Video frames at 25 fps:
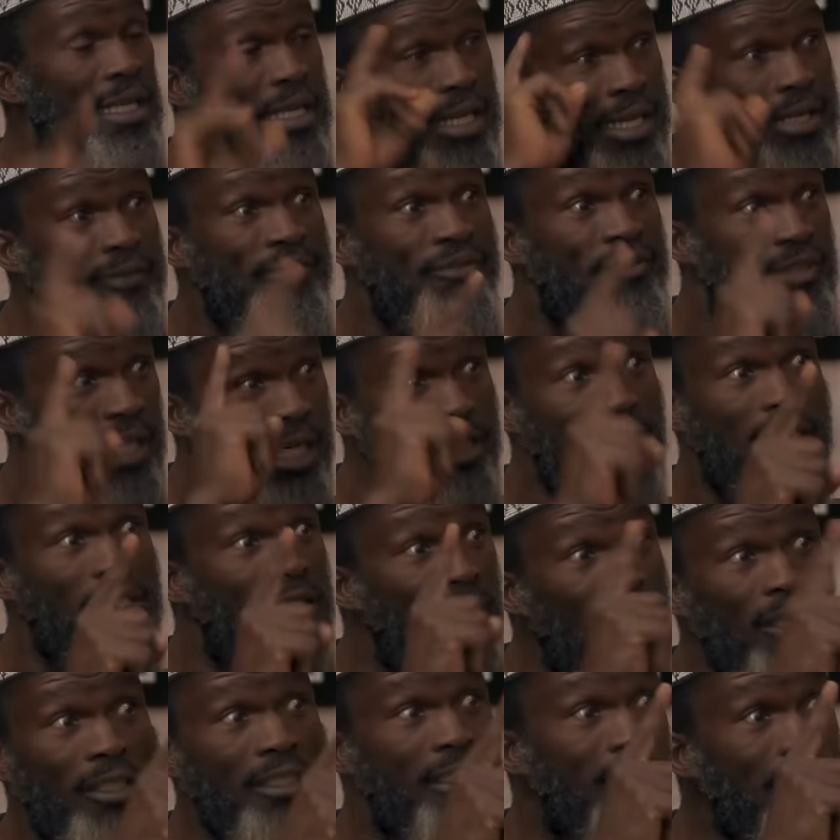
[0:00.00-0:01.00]
Yeah. If that
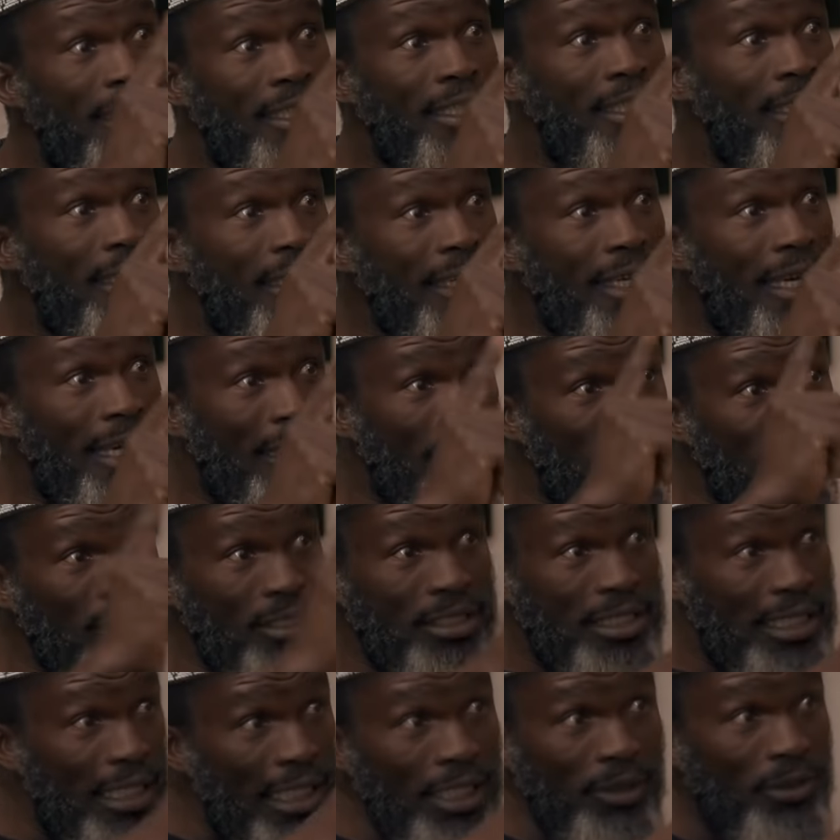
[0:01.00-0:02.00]
God
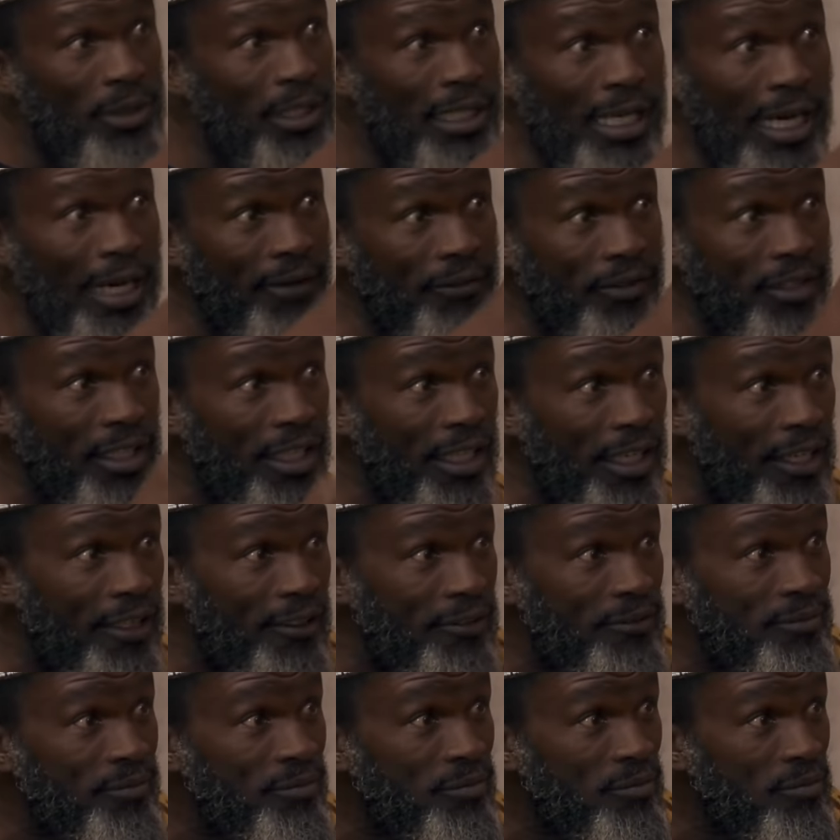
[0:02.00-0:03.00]
cannot deal with the African,
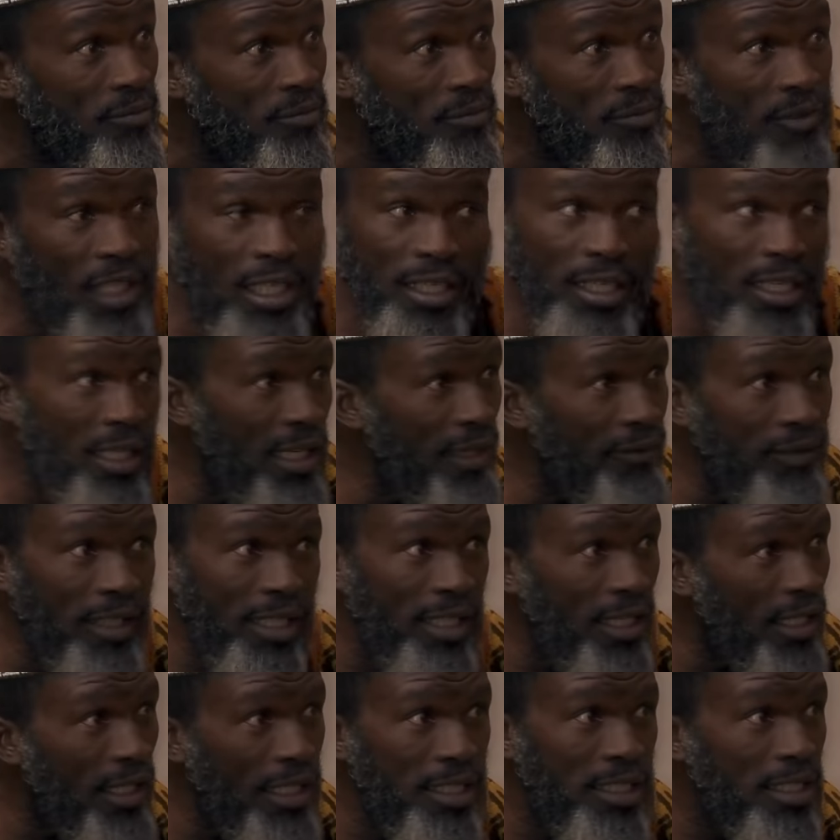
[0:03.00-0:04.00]
yeah. then he
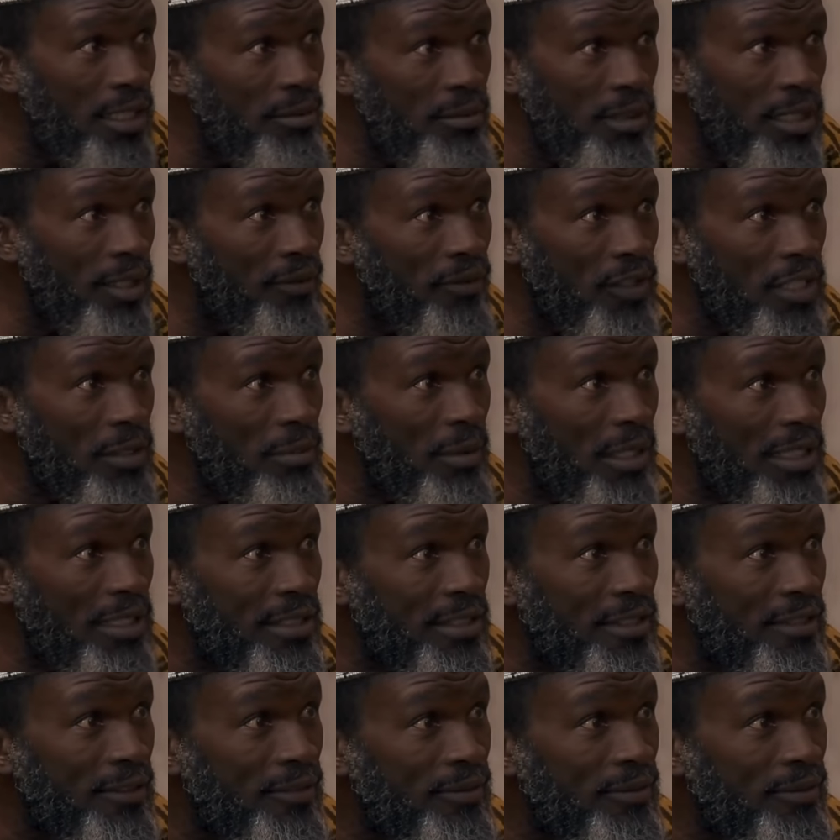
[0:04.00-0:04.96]
never created him in the first place.